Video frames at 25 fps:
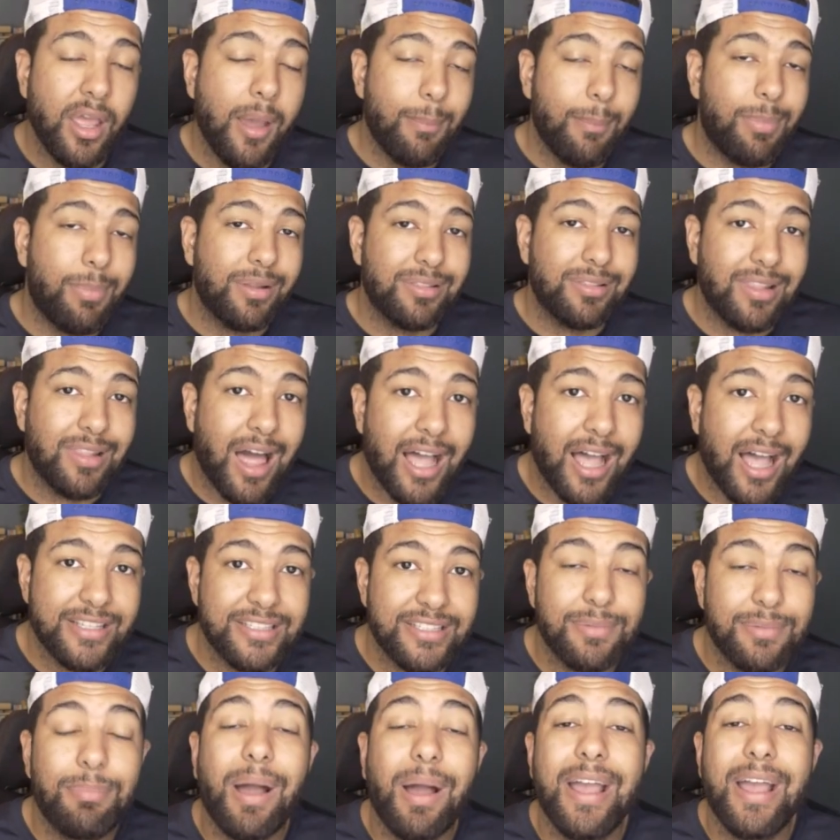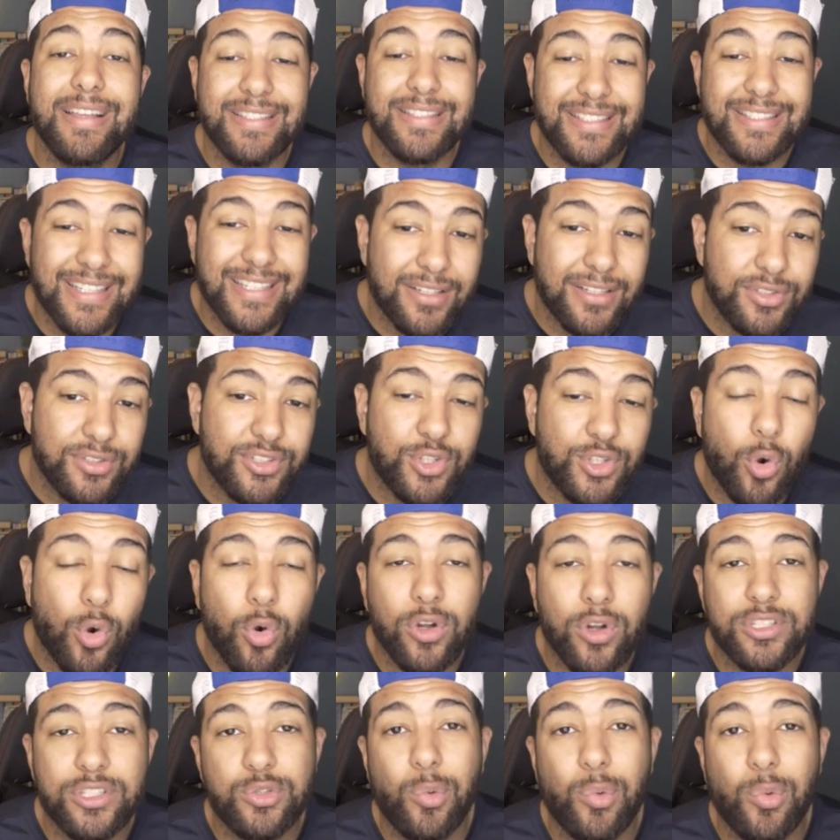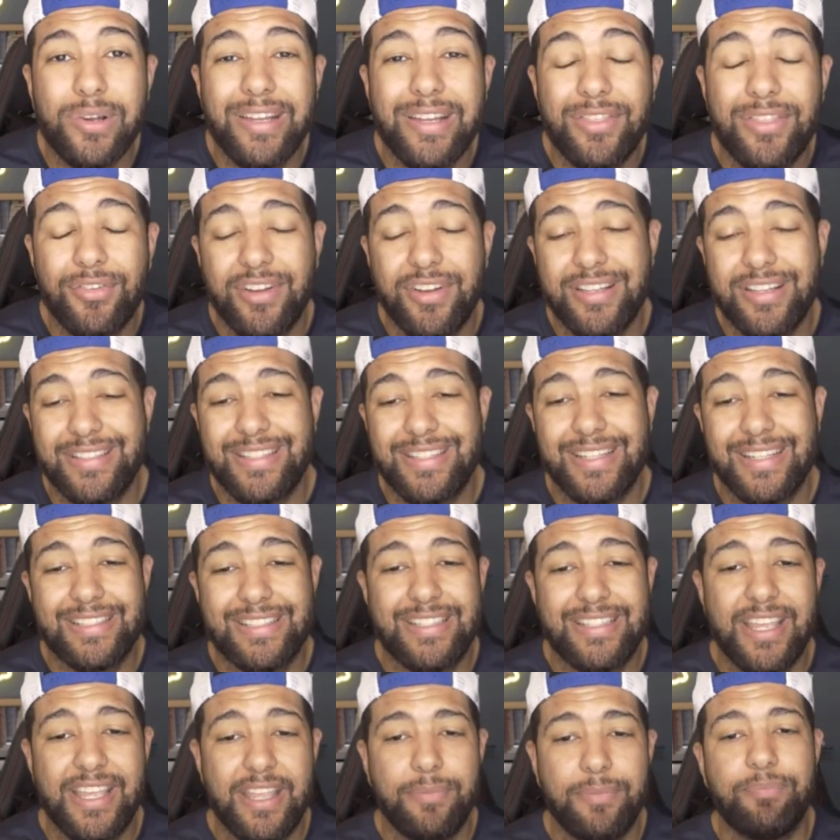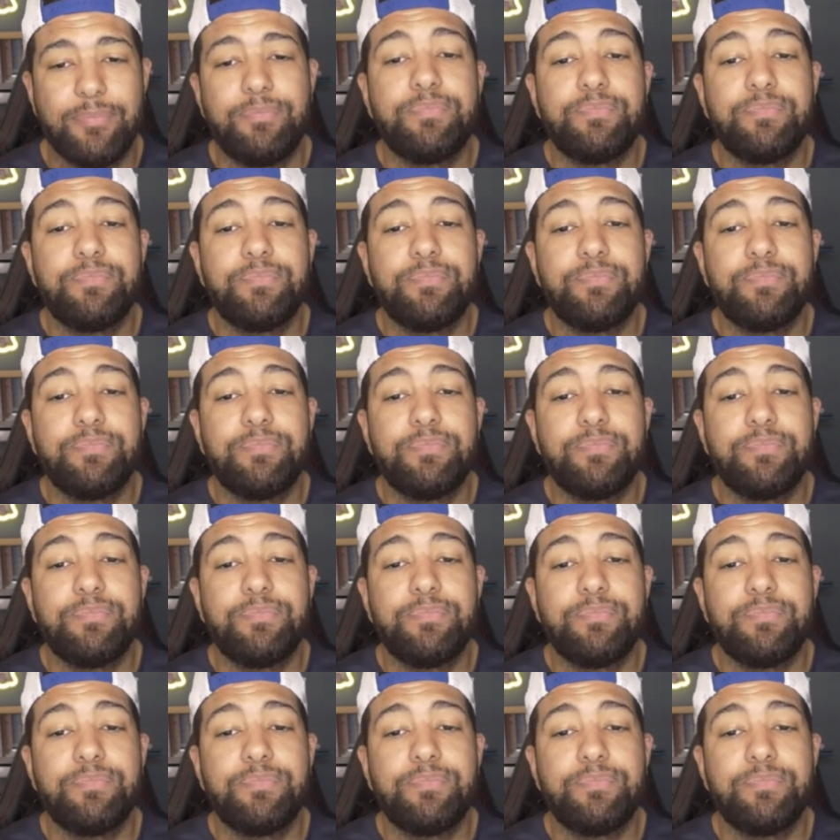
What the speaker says: but lost by a single score, 23-16.